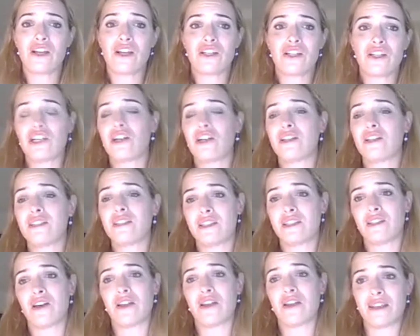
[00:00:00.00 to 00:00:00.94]
chances
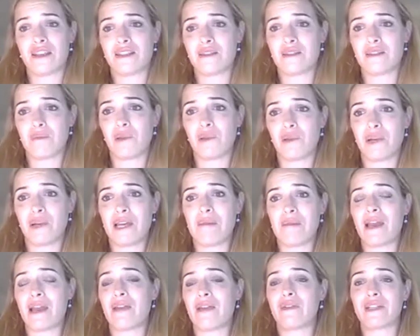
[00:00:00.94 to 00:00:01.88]
are this employee
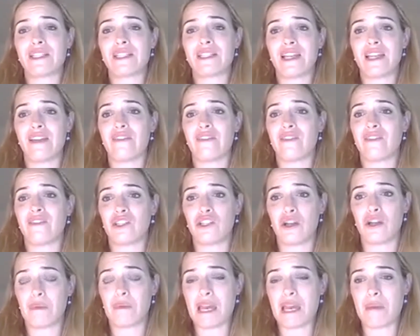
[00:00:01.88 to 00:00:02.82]
may receive a
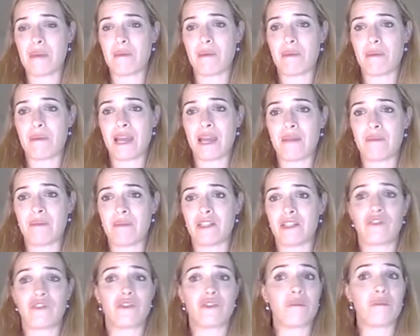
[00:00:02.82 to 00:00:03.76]
JobKeeper payment
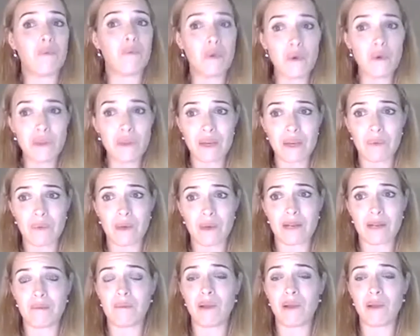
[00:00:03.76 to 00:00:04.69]
from more than one
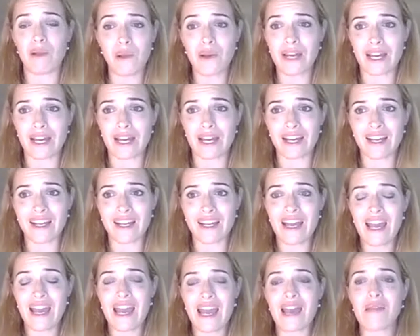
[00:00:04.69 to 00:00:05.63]
employer,
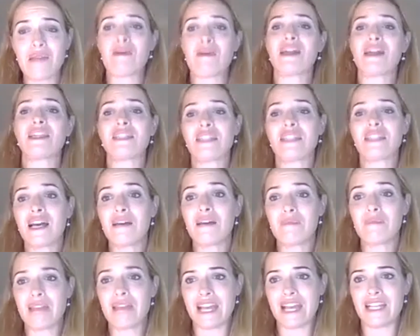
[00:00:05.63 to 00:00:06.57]
and by the time the
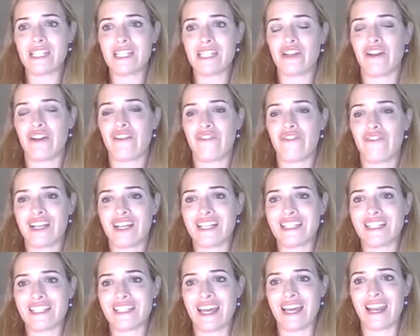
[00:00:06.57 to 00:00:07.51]
ATO figures
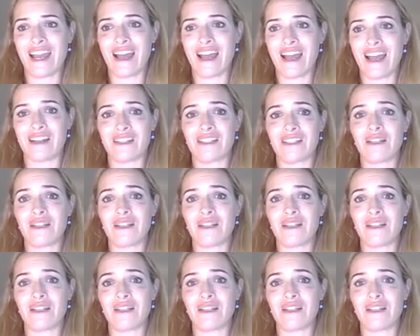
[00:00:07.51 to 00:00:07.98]
that out,